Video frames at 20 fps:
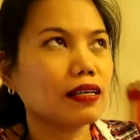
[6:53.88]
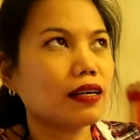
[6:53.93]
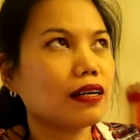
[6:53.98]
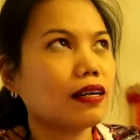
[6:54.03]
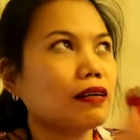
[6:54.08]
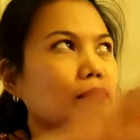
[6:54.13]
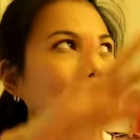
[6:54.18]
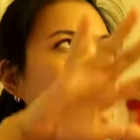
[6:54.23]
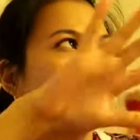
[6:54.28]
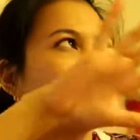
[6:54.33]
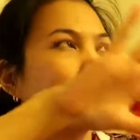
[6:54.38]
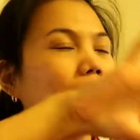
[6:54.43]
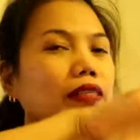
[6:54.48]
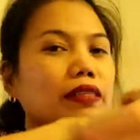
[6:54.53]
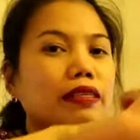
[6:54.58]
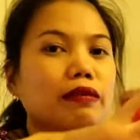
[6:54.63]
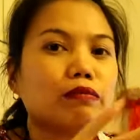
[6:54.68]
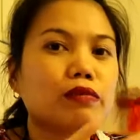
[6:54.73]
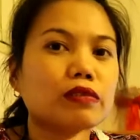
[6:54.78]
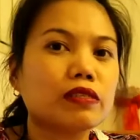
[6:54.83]
I mean the
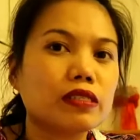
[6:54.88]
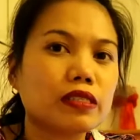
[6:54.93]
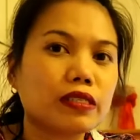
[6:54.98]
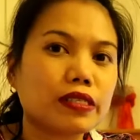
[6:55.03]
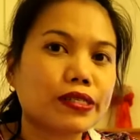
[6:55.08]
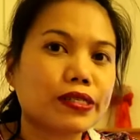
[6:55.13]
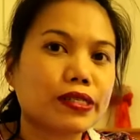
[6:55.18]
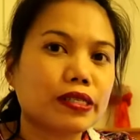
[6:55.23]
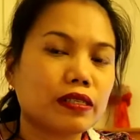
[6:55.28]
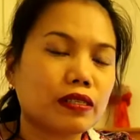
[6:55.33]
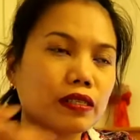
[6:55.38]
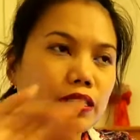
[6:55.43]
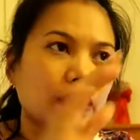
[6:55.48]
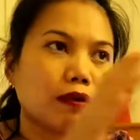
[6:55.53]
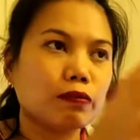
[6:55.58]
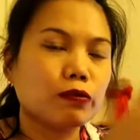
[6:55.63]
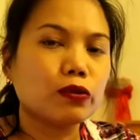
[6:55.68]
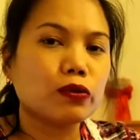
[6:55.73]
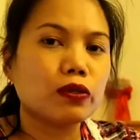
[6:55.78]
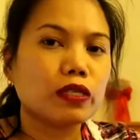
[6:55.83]
table skirt,
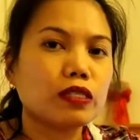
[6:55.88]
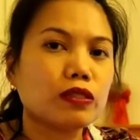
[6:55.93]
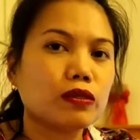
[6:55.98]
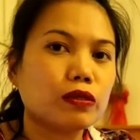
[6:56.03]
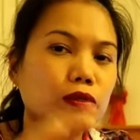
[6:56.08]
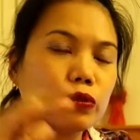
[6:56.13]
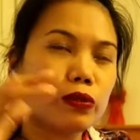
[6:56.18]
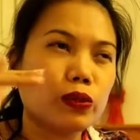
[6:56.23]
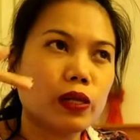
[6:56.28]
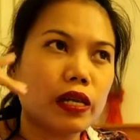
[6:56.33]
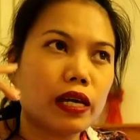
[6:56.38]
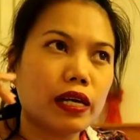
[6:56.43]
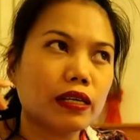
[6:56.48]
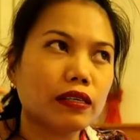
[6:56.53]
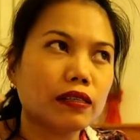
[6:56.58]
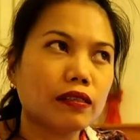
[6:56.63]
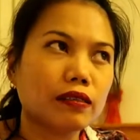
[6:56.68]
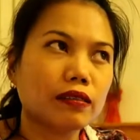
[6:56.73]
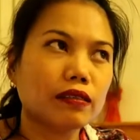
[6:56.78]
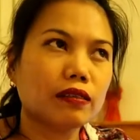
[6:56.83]
I'm going to do like
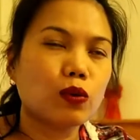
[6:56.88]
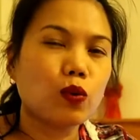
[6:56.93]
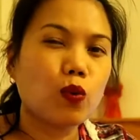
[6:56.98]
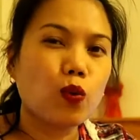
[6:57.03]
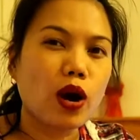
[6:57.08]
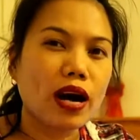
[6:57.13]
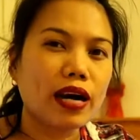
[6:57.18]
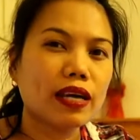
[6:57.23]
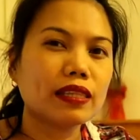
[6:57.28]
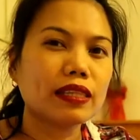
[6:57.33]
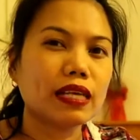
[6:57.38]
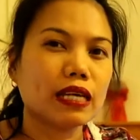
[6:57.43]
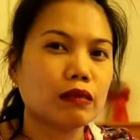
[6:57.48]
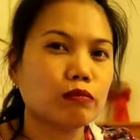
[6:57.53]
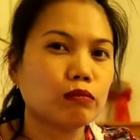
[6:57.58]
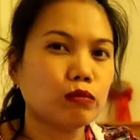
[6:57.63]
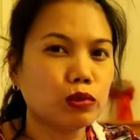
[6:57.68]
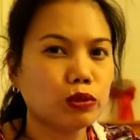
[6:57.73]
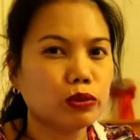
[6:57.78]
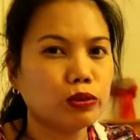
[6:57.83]
white
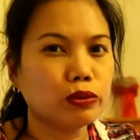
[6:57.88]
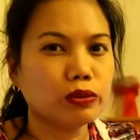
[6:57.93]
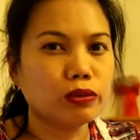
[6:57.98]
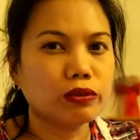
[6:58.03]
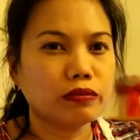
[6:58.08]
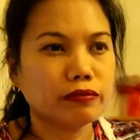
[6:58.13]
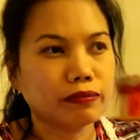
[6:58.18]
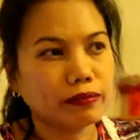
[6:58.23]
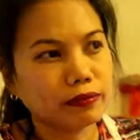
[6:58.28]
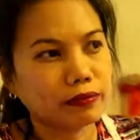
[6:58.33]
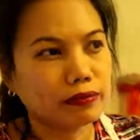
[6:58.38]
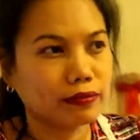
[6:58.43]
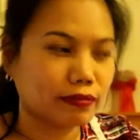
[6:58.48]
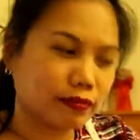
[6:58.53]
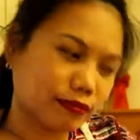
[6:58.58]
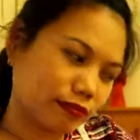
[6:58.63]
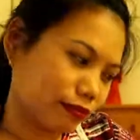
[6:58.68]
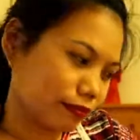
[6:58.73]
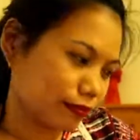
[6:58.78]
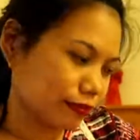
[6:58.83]
and blue.
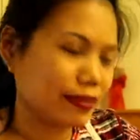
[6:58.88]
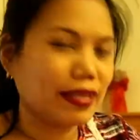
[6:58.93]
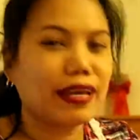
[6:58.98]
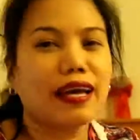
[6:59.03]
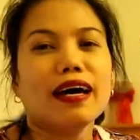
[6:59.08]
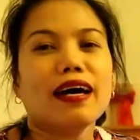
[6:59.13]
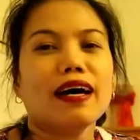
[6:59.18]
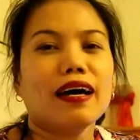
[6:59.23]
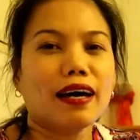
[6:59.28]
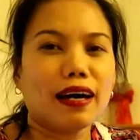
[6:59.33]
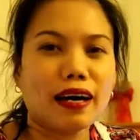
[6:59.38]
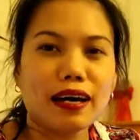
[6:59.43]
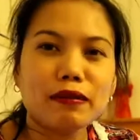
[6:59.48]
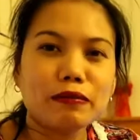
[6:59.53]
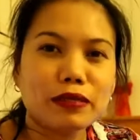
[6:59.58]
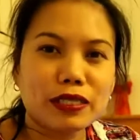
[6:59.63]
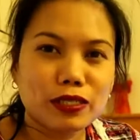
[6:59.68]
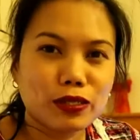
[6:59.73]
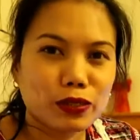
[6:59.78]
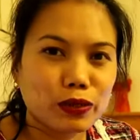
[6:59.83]
I'm
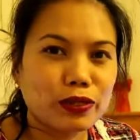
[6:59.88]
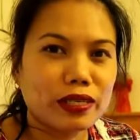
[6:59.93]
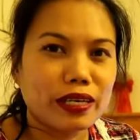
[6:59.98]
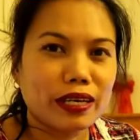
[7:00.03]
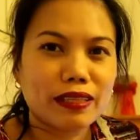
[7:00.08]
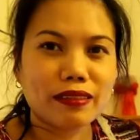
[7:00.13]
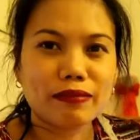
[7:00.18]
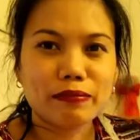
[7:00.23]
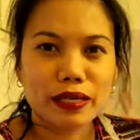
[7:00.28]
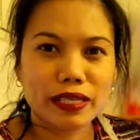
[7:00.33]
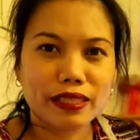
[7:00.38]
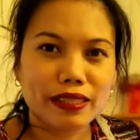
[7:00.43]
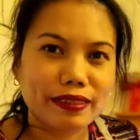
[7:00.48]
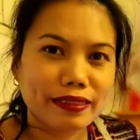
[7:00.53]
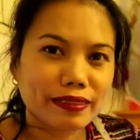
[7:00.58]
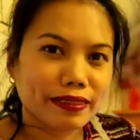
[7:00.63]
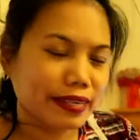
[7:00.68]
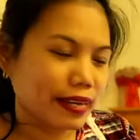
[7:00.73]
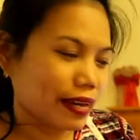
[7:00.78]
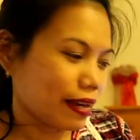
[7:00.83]
not sure yet, but
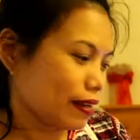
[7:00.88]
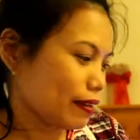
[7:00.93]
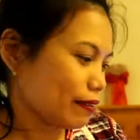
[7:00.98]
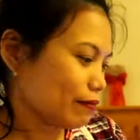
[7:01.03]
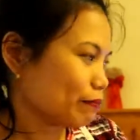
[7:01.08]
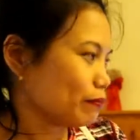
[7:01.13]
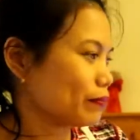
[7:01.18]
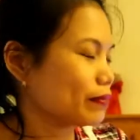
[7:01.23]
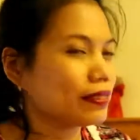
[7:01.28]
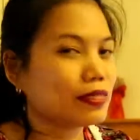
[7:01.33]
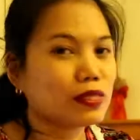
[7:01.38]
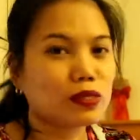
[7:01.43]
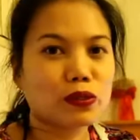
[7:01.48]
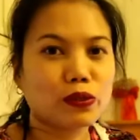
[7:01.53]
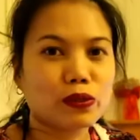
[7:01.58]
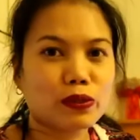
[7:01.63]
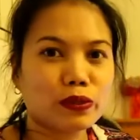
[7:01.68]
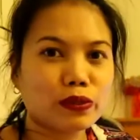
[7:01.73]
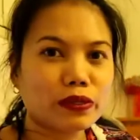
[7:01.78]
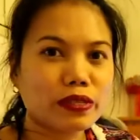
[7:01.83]
yeah.
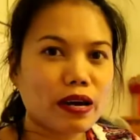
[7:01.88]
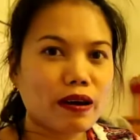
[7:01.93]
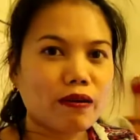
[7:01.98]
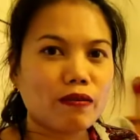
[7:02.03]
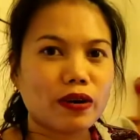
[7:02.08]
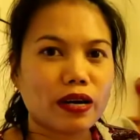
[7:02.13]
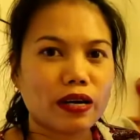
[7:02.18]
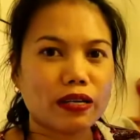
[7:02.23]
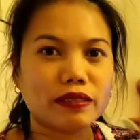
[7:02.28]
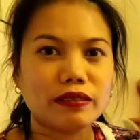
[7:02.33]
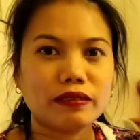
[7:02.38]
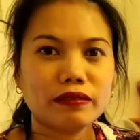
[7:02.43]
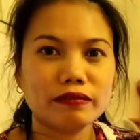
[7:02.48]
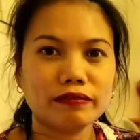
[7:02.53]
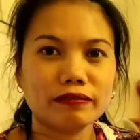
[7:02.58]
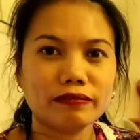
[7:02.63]
So that one.